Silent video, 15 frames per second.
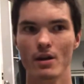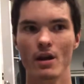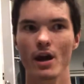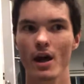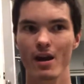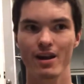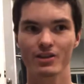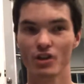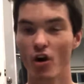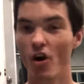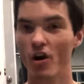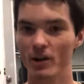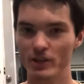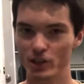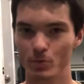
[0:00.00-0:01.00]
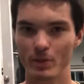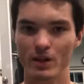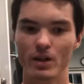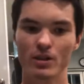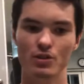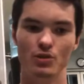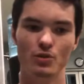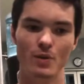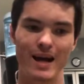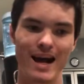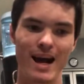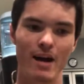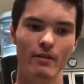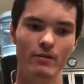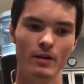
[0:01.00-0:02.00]
And it's all just because you
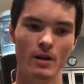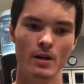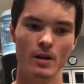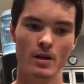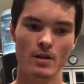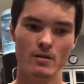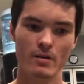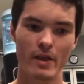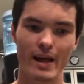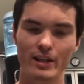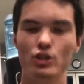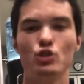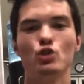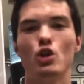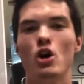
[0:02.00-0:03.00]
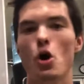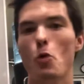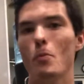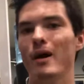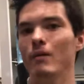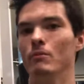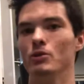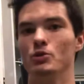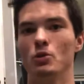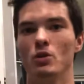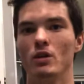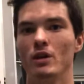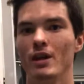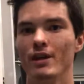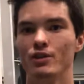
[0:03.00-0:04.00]
have that strong mind-muscle
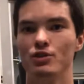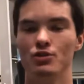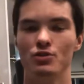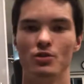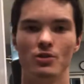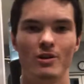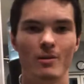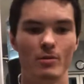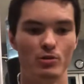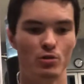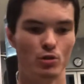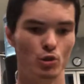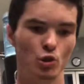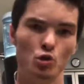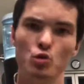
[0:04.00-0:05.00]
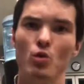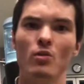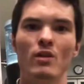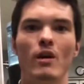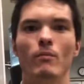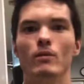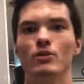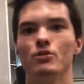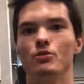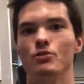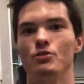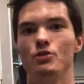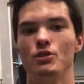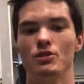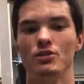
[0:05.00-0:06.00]
connection, so you're able to control that muscles
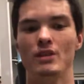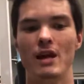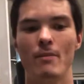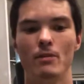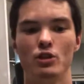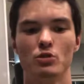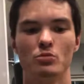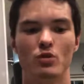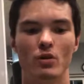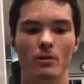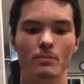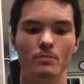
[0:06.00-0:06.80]
just that much more.